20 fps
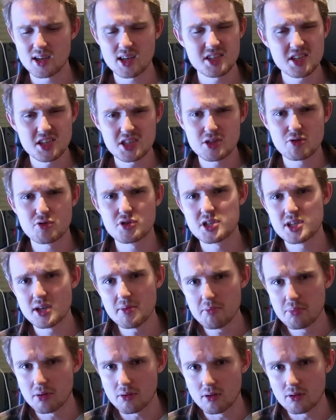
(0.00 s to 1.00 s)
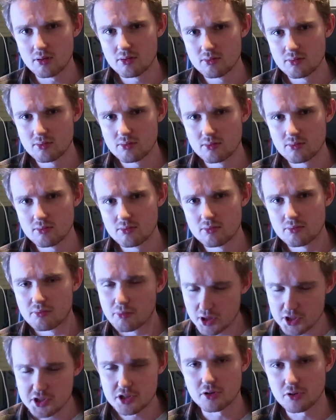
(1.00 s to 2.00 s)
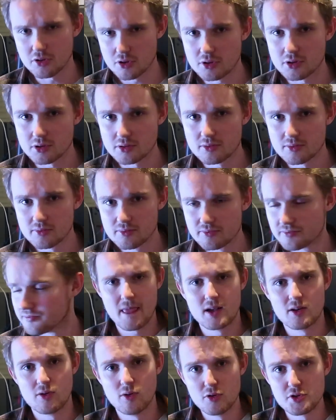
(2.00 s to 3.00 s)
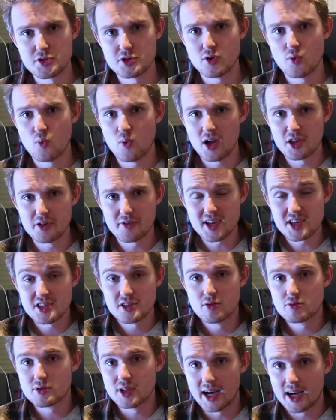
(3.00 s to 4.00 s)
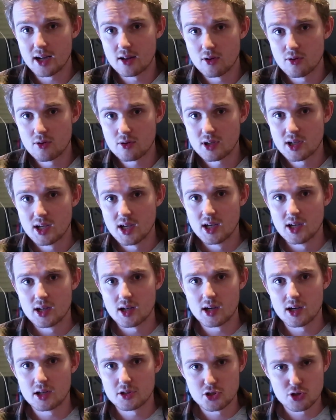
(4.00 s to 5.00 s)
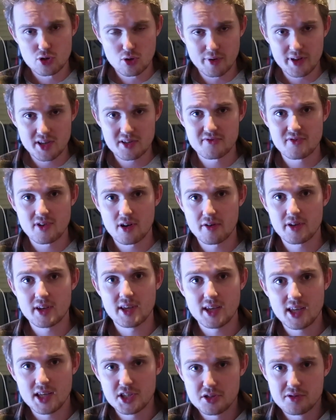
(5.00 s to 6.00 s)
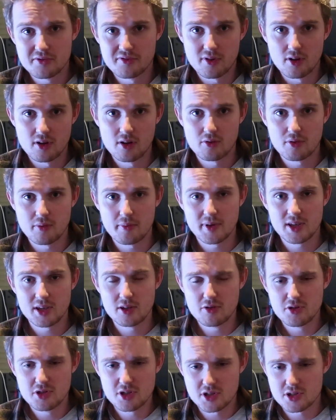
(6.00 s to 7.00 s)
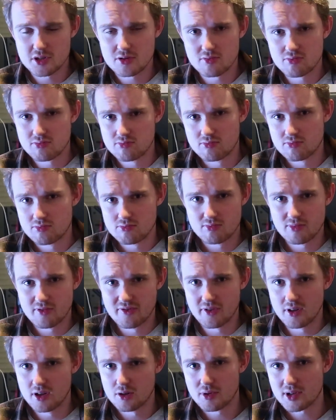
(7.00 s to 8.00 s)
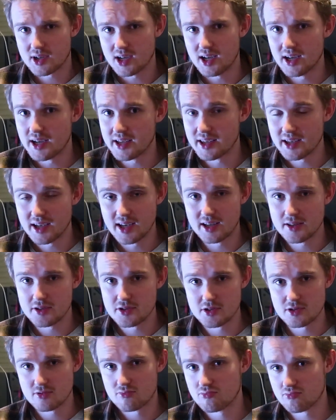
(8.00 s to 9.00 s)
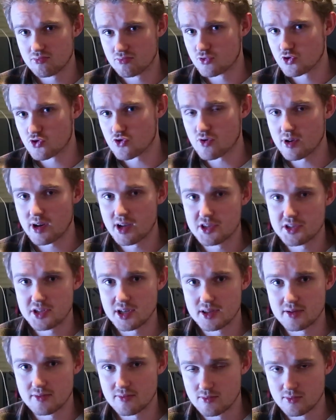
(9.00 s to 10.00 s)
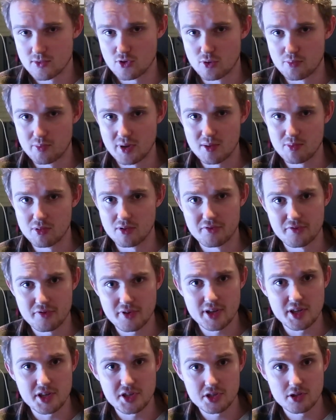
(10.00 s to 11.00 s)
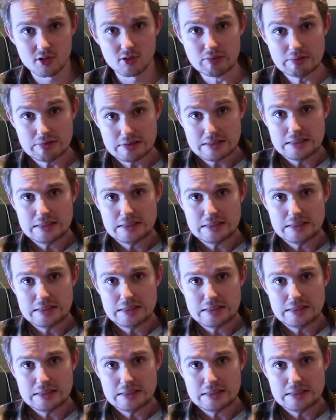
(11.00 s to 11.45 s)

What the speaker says: so simple but so good. Also, while there is no dialogue, the story is very easy to follow. I mean, you just follow a guy and try and set your people free, so